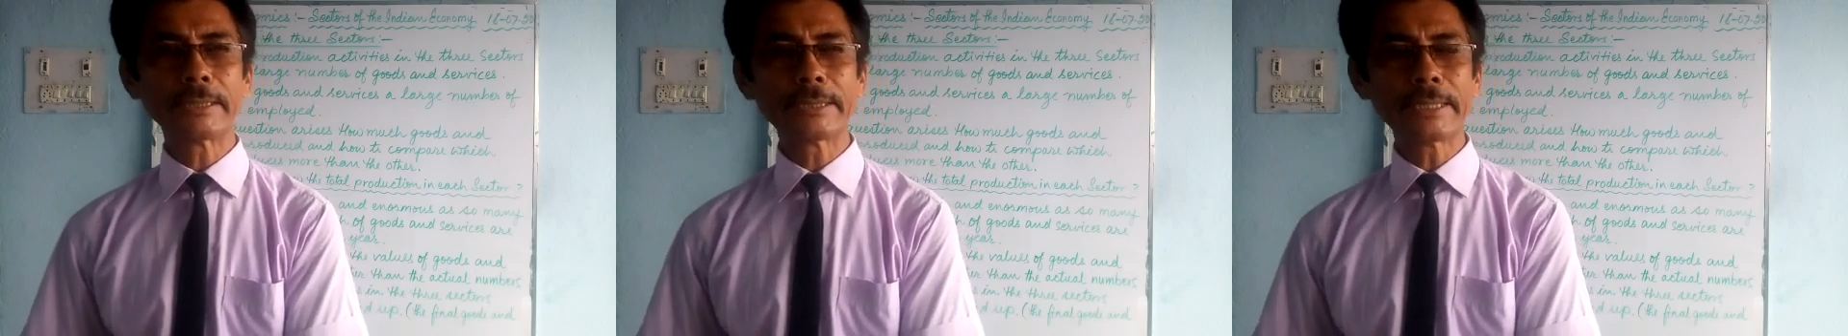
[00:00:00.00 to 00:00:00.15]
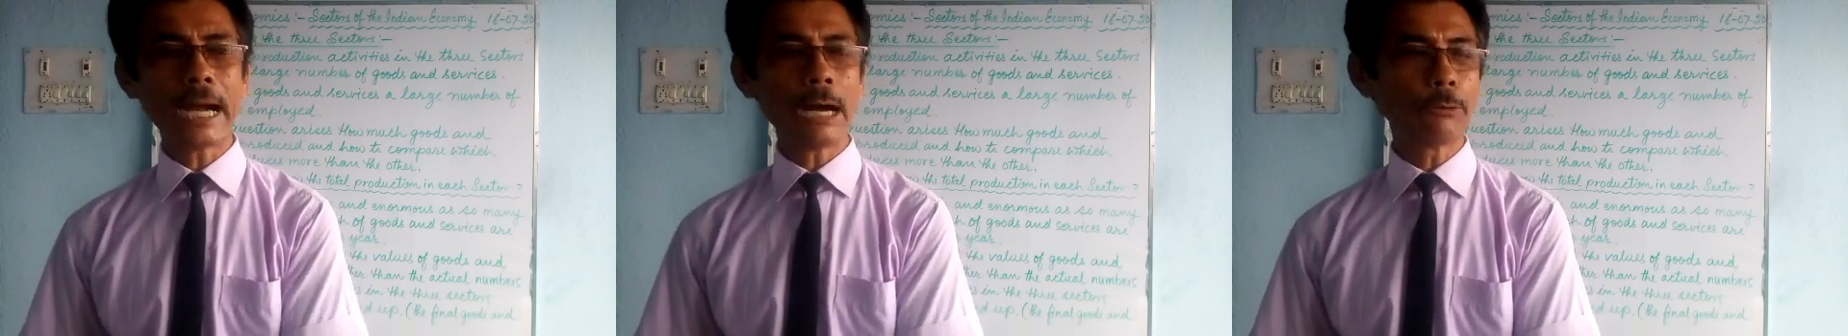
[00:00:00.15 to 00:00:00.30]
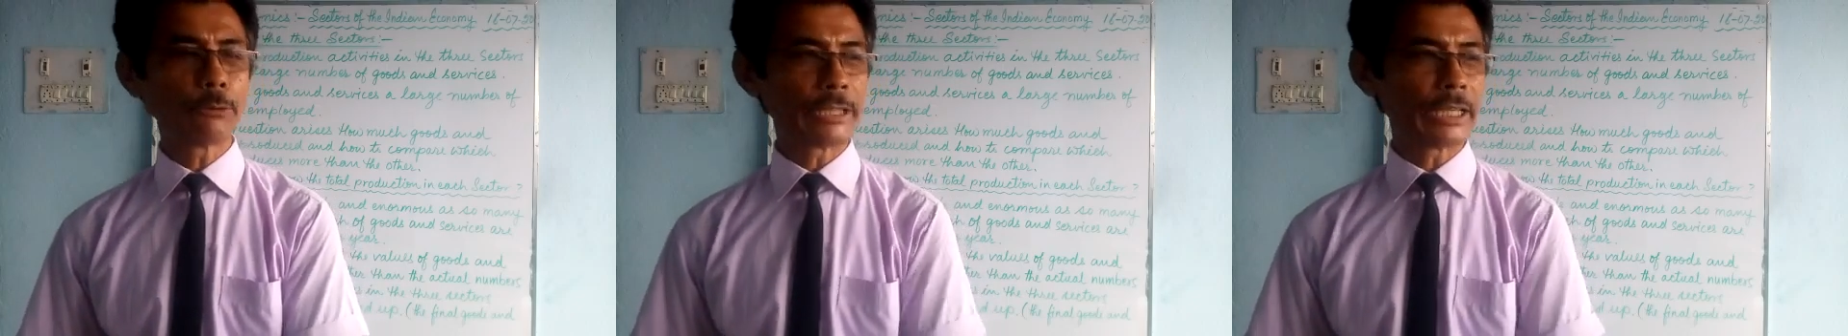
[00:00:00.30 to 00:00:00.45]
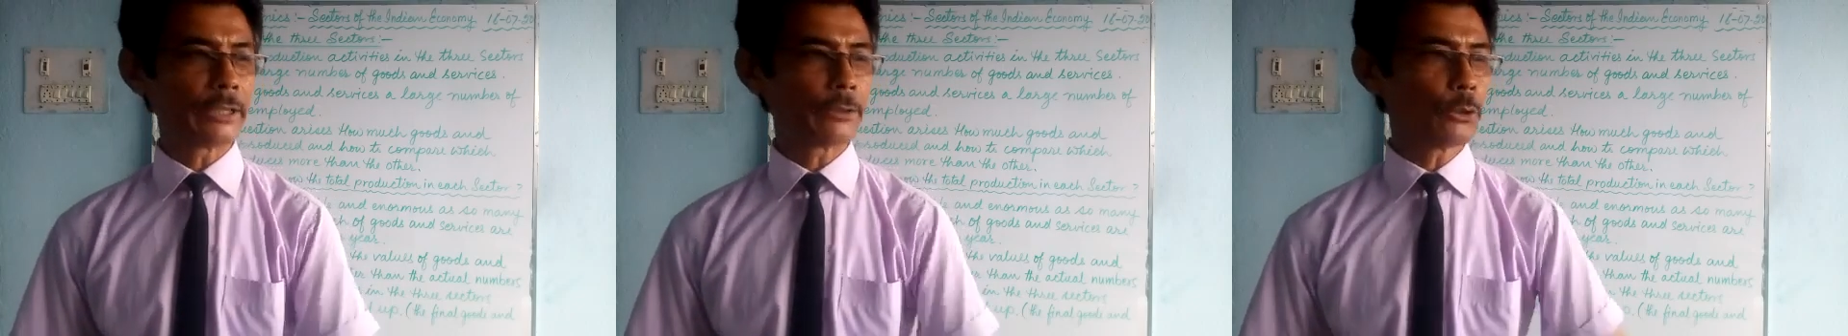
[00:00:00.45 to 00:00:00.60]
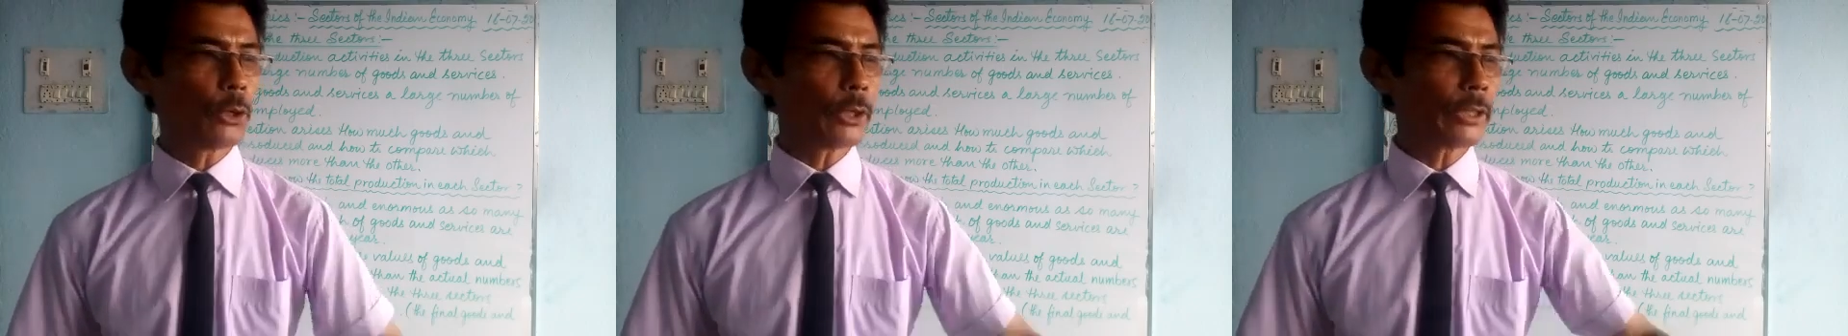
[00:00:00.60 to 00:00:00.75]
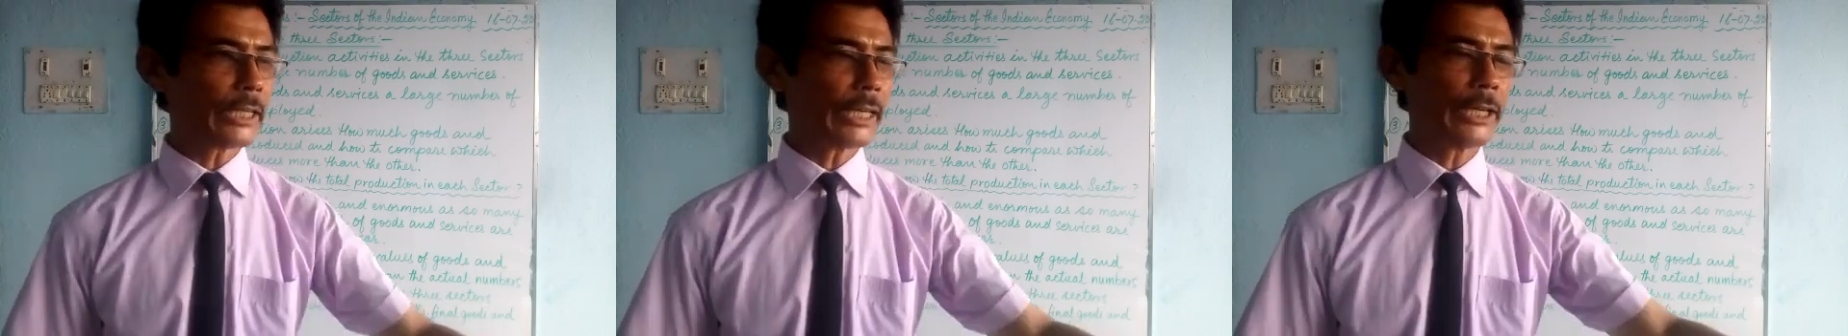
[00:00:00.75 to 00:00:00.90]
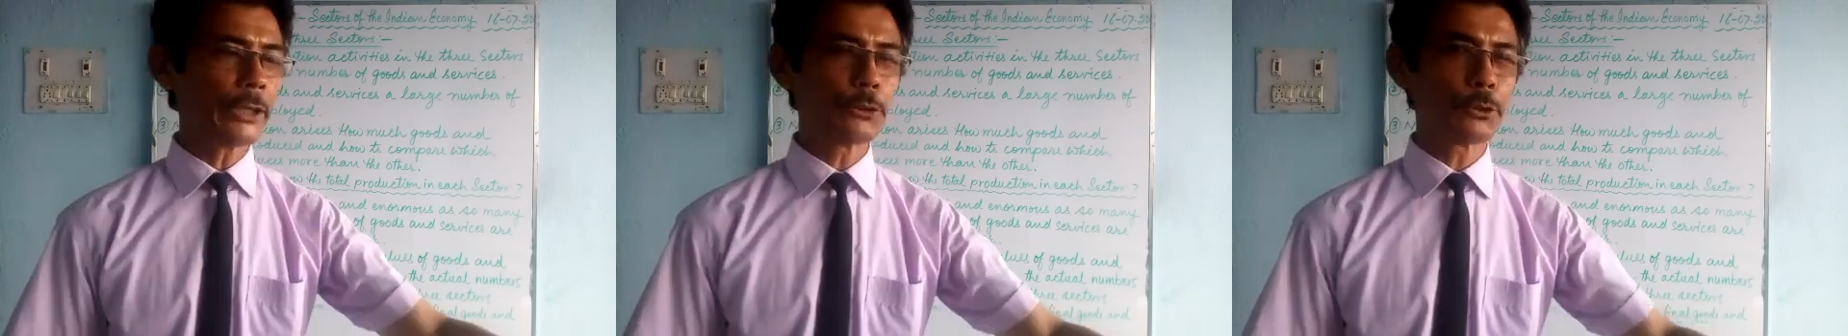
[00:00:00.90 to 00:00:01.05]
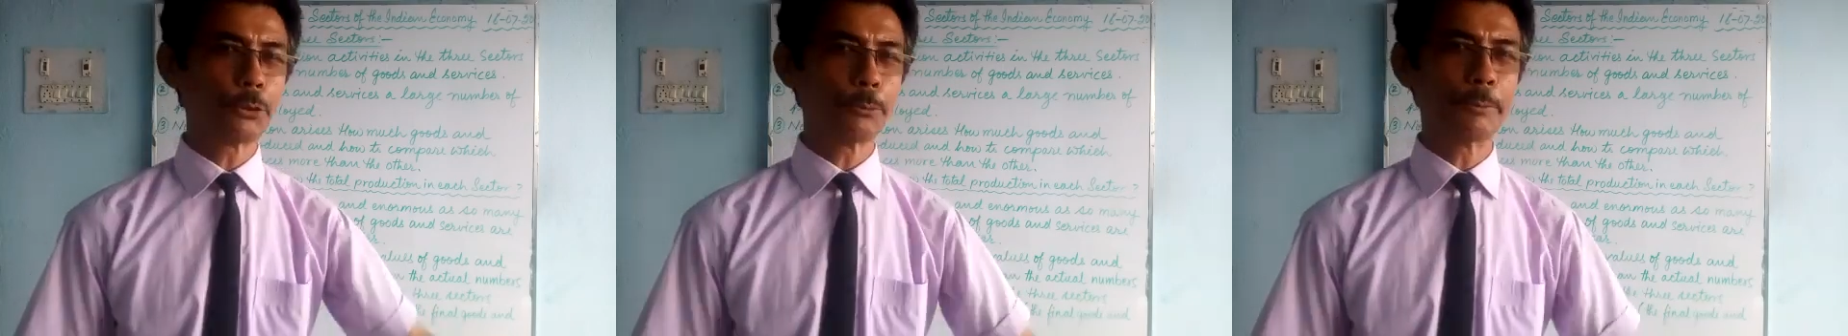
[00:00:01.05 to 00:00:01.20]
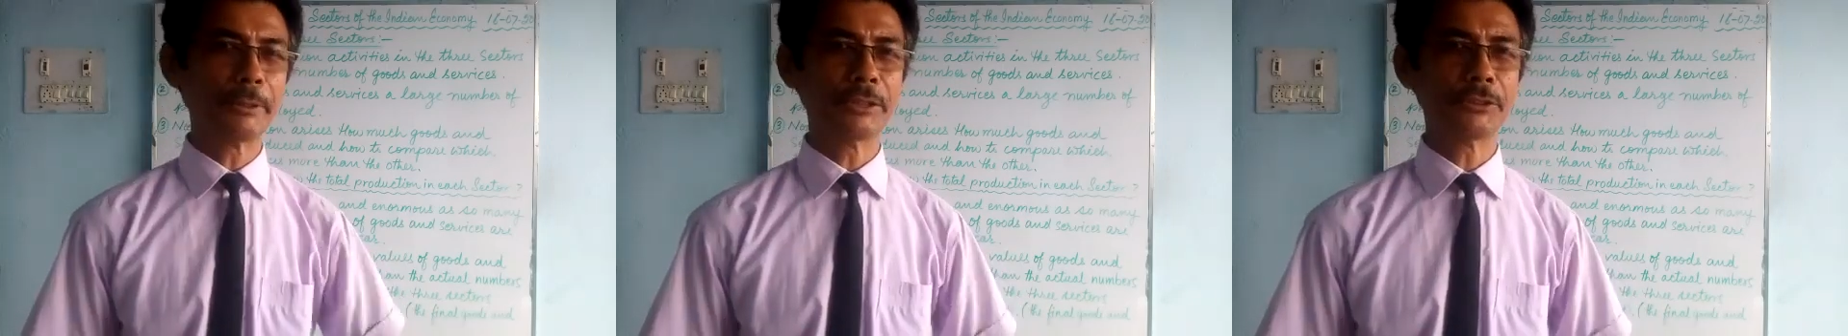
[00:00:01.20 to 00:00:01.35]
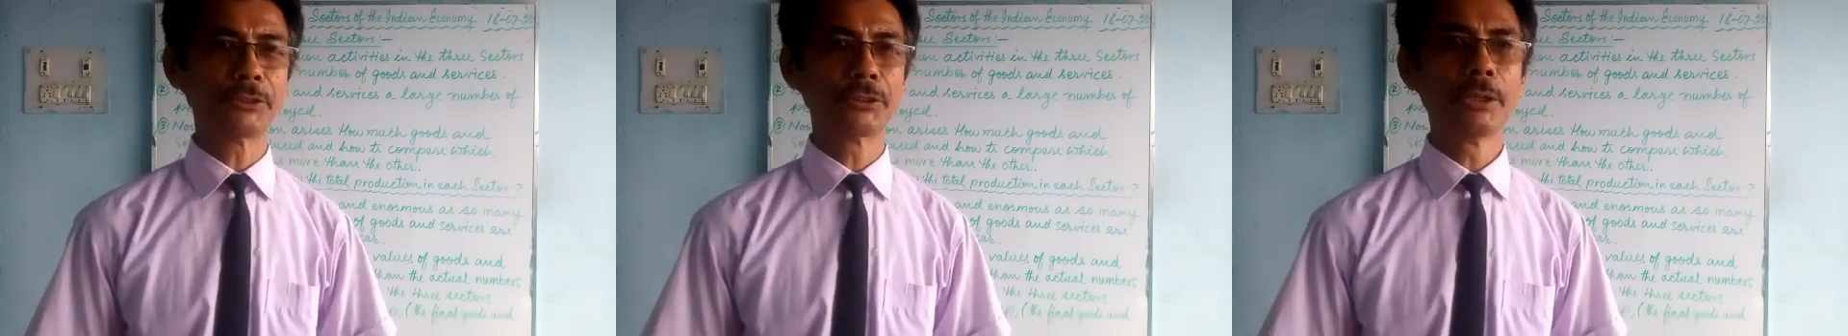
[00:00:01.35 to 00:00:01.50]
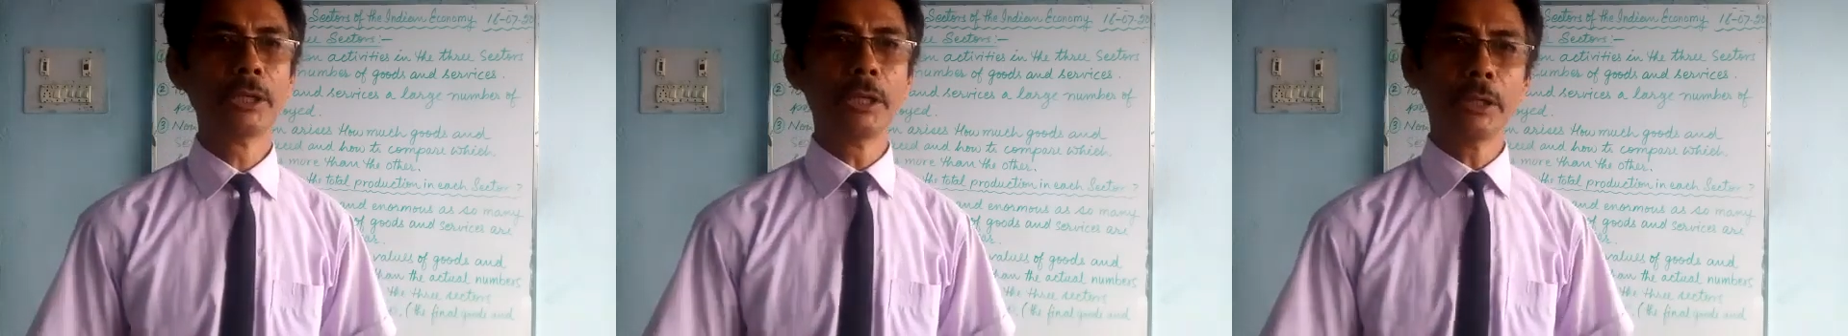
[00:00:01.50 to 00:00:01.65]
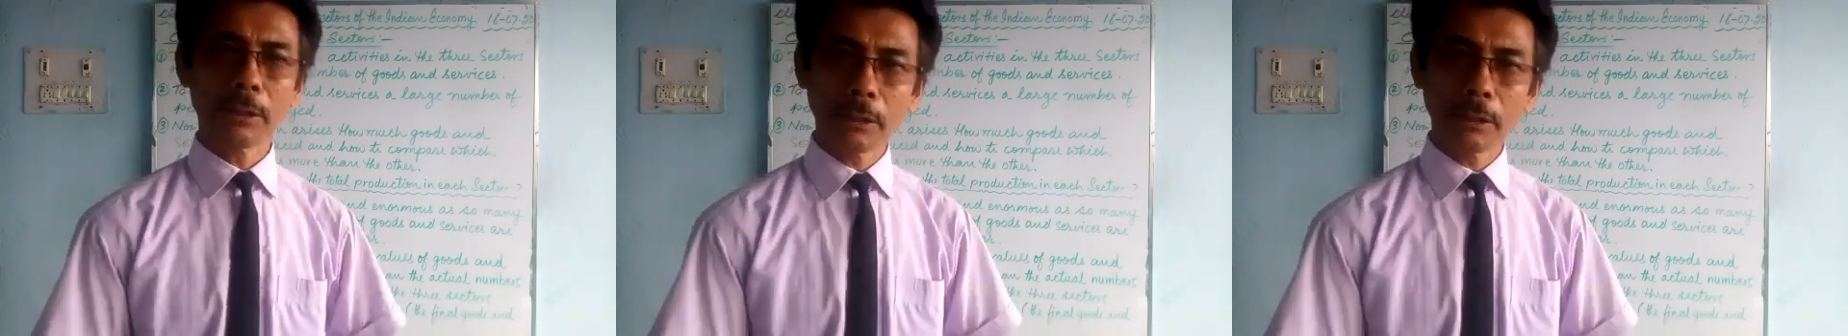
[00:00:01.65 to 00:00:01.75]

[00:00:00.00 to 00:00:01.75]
counted, not 8 rupees.